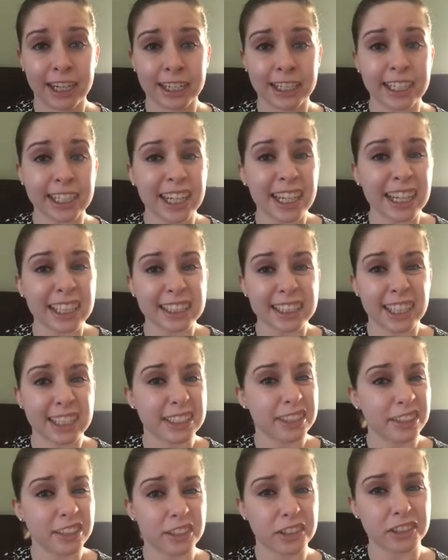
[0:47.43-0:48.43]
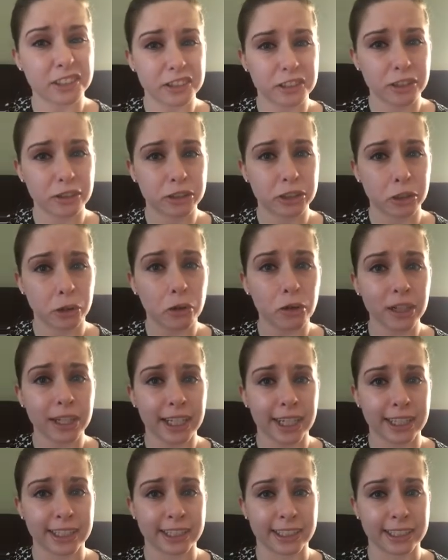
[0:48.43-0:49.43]
He kind of said, there's no joy
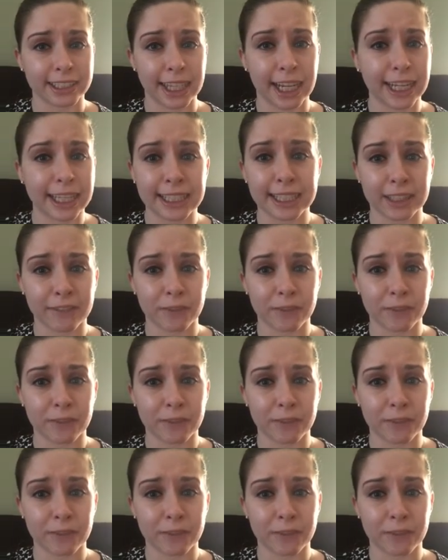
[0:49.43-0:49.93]
in taking